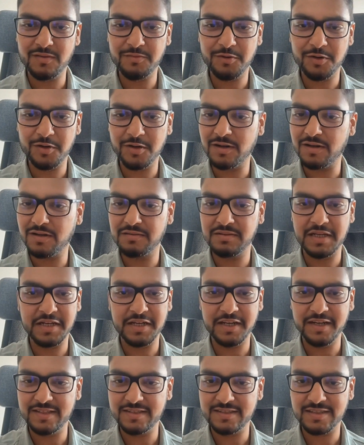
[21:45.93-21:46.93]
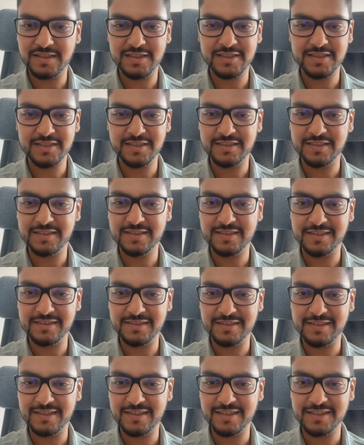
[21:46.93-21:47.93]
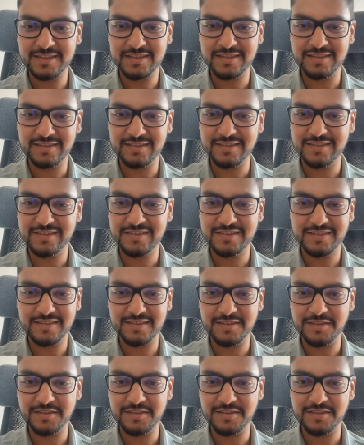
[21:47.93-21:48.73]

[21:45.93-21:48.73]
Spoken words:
for any discussions, consultations,